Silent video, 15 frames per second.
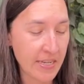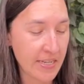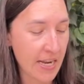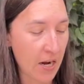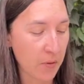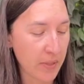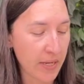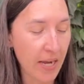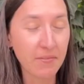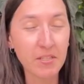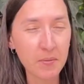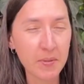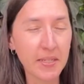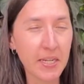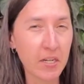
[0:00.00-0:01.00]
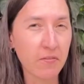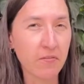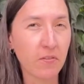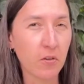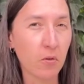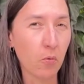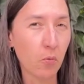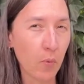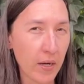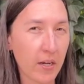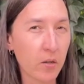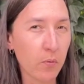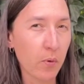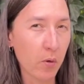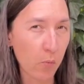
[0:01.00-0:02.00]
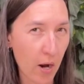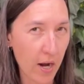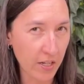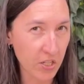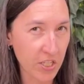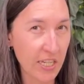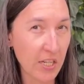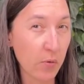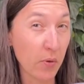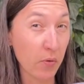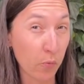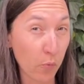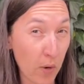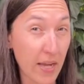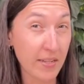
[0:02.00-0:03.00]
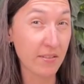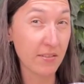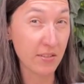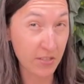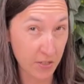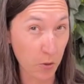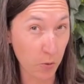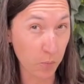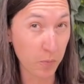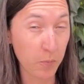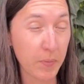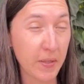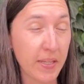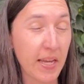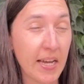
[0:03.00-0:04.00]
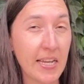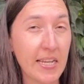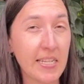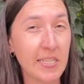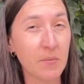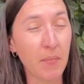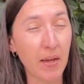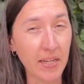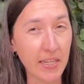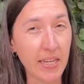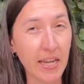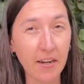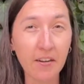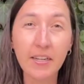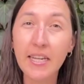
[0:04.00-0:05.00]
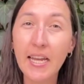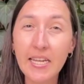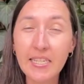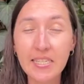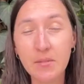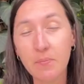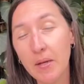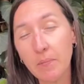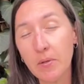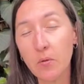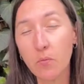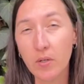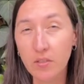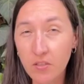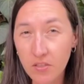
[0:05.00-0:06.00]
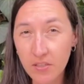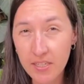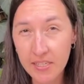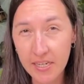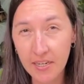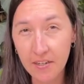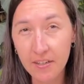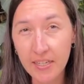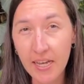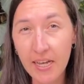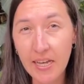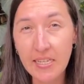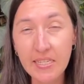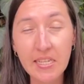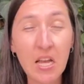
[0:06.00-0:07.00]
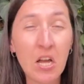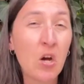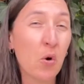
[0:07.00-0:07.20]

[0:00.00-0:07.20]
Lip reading: Now we have to be careful where we're washing with what soap, because many areas might be wilderness areas,